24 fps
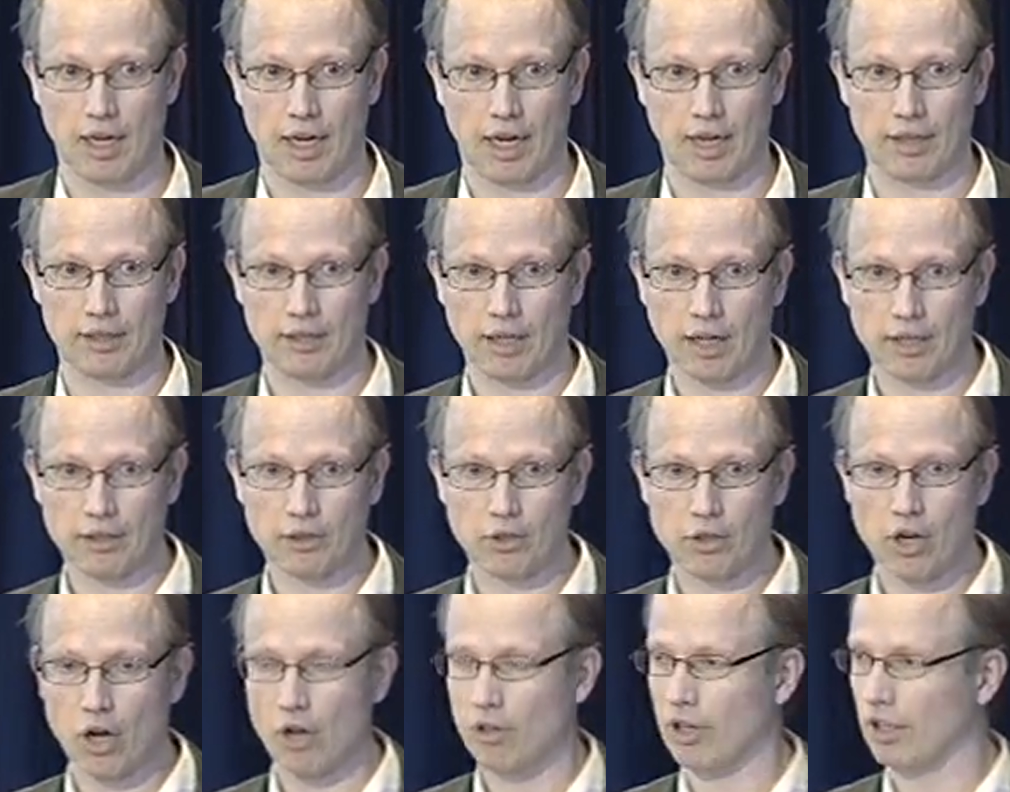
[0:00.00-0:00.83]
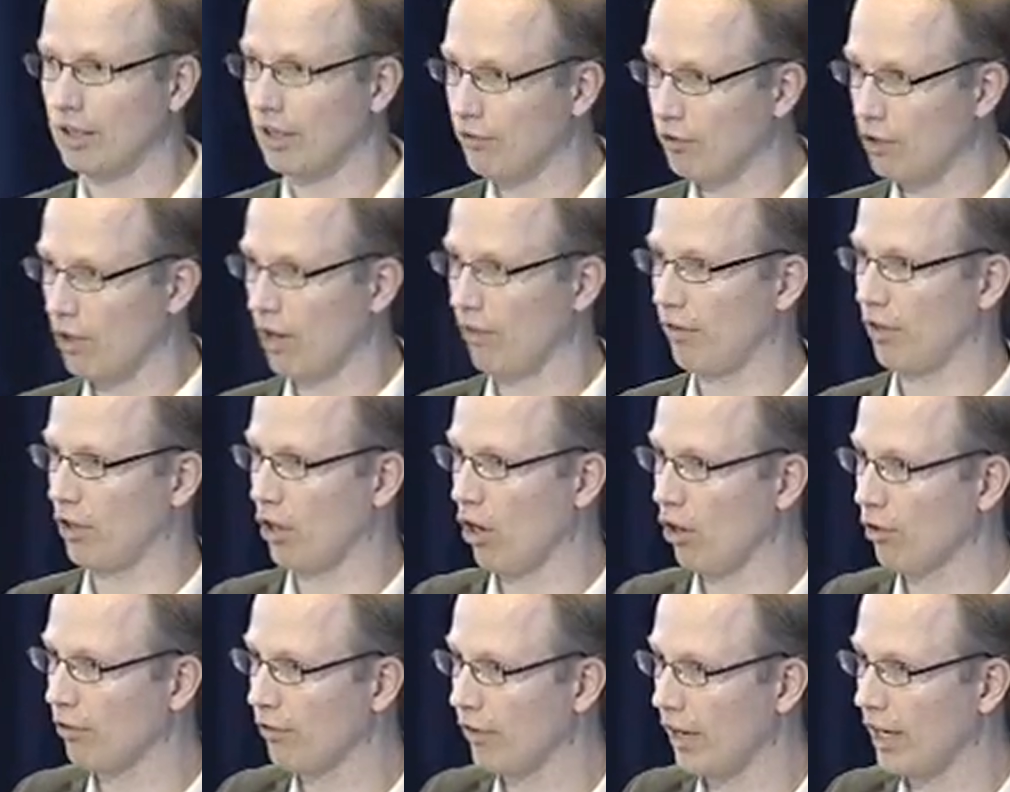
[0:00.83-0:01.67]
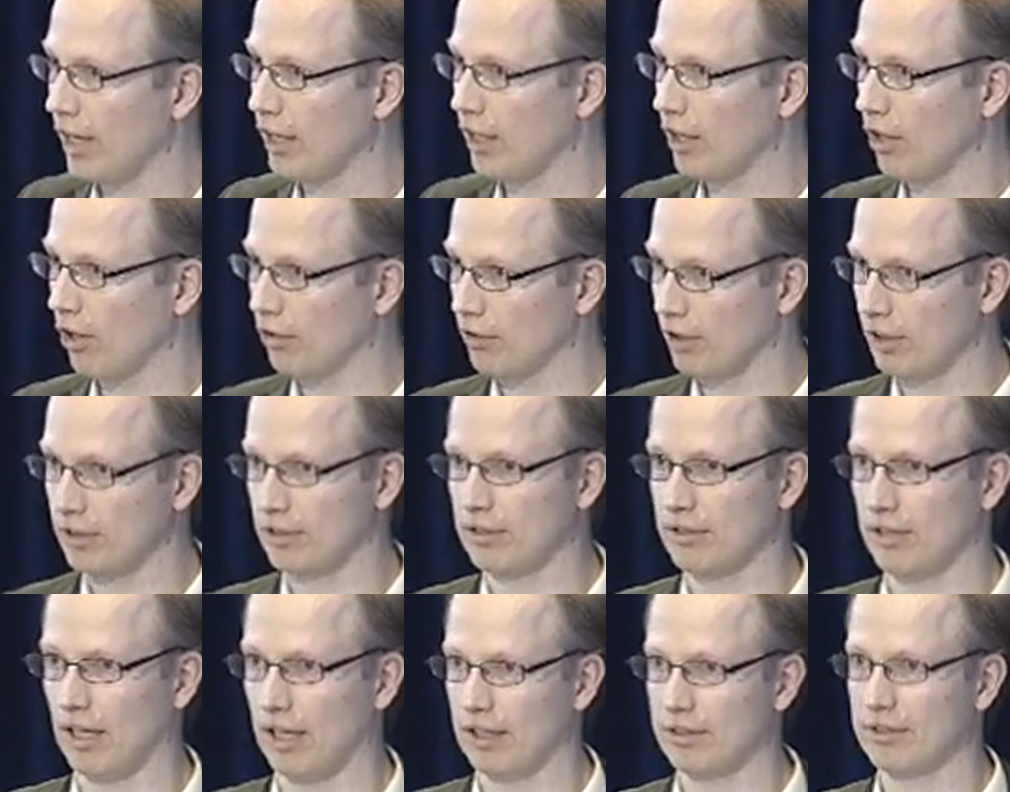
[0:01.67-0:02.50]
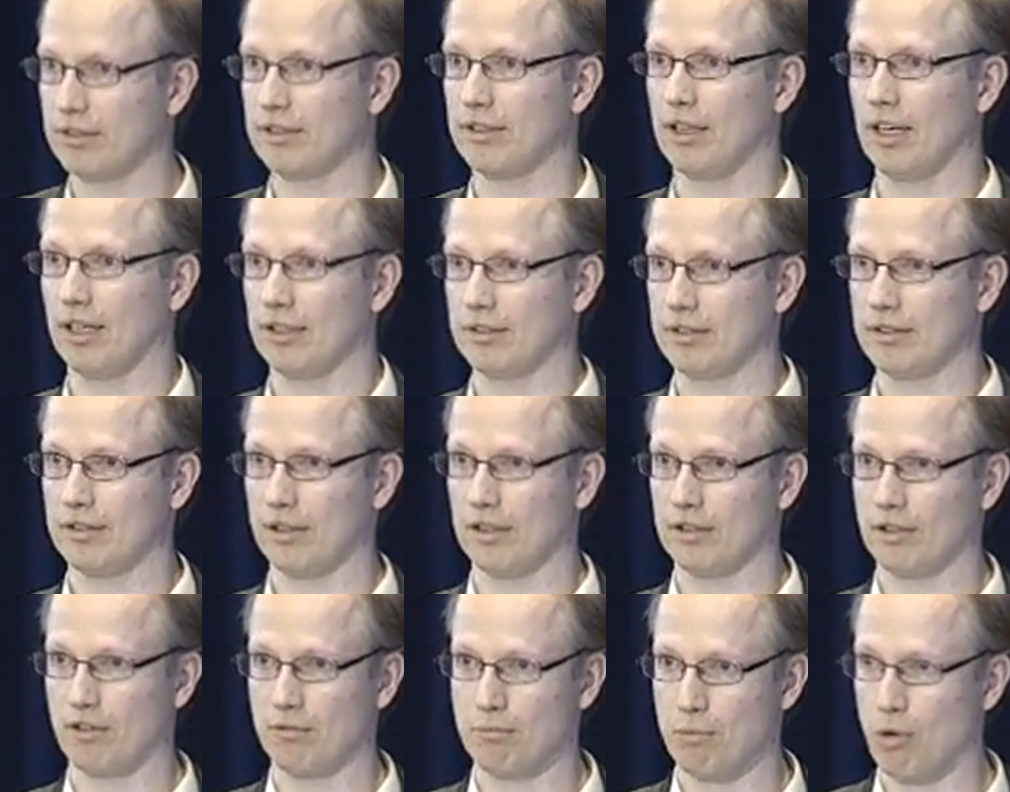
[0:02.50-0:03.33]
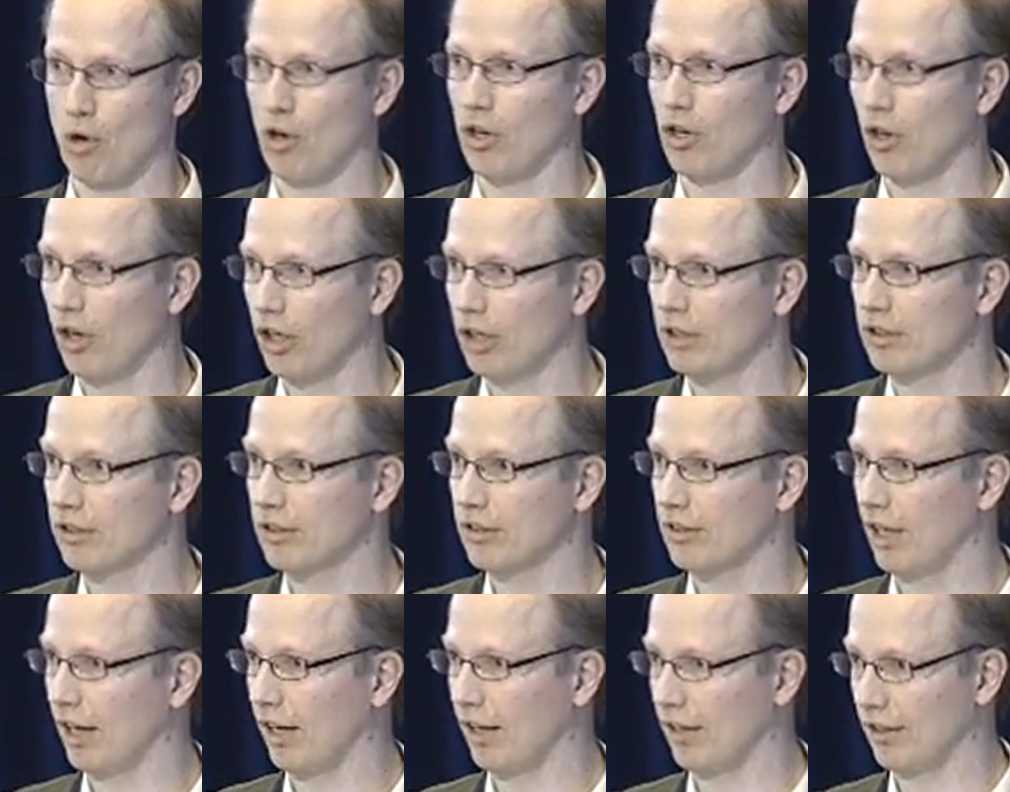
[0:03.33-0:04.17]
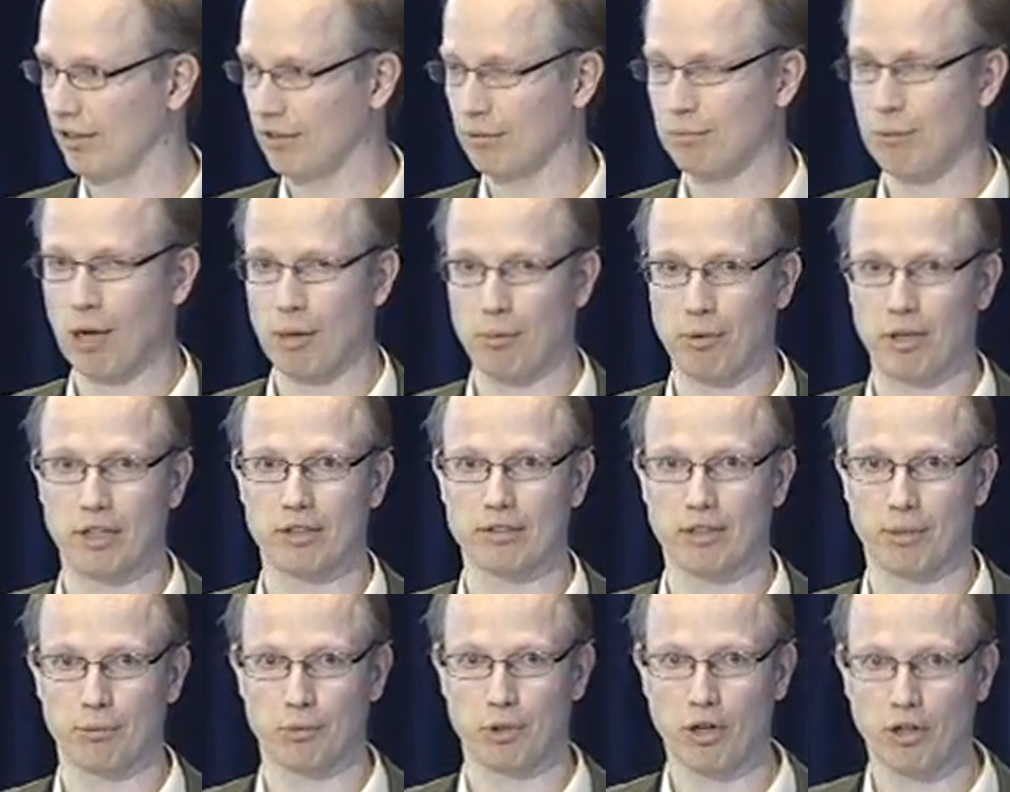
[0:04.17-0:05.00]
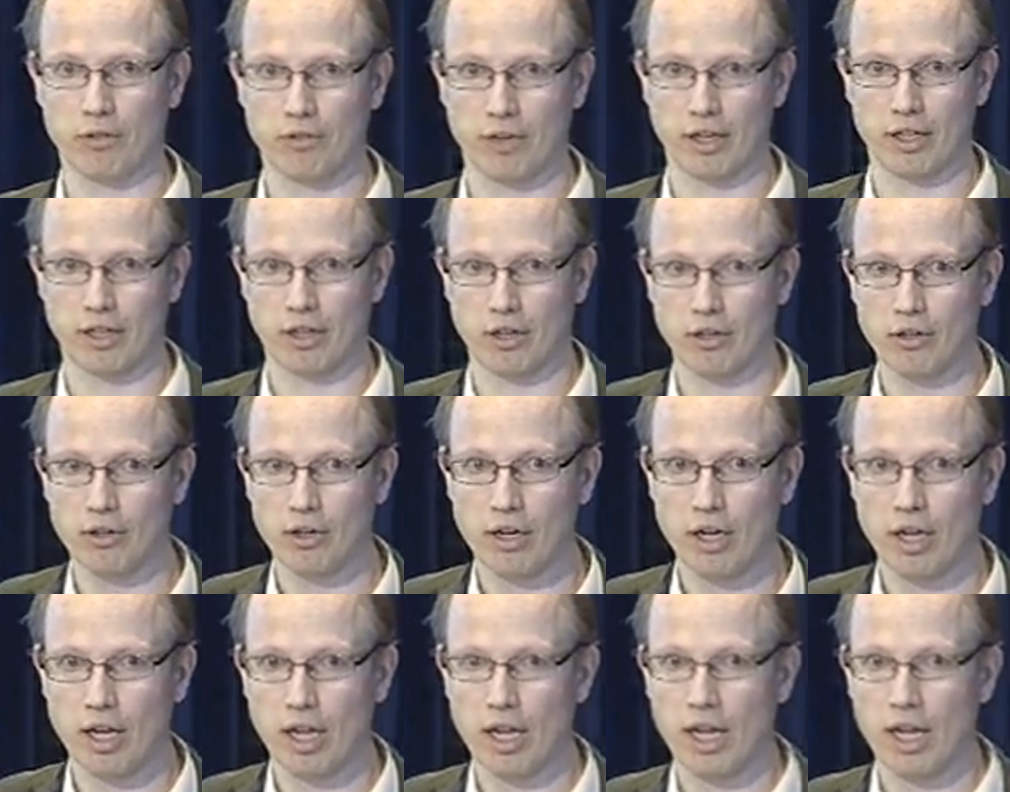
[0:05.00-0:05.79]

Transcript: And, and you know that if you have an old radio, it adds sort of more noise than maybe some newer radio.